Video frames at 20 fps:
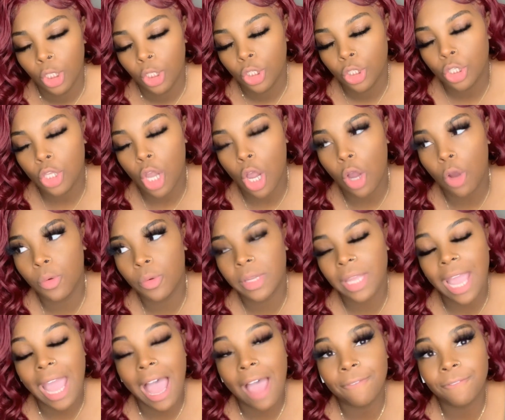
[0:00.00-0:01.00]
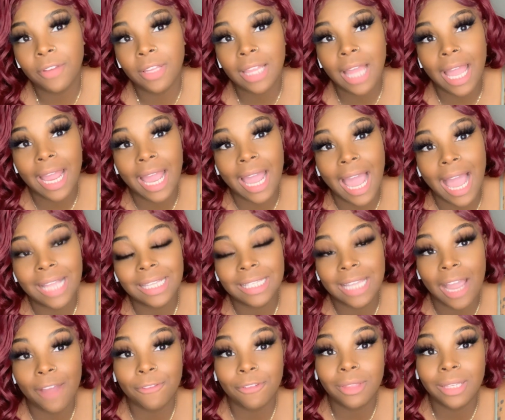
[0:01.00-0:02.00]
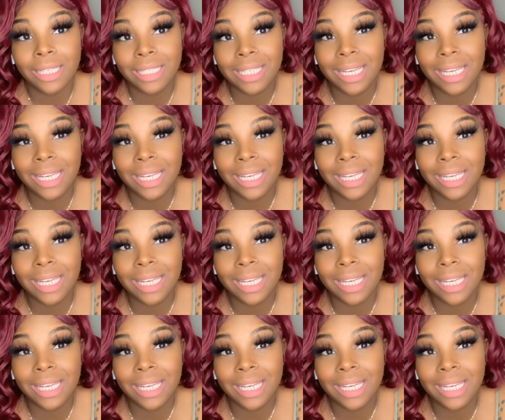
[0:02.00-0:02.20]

So yeah, I feel like I definitely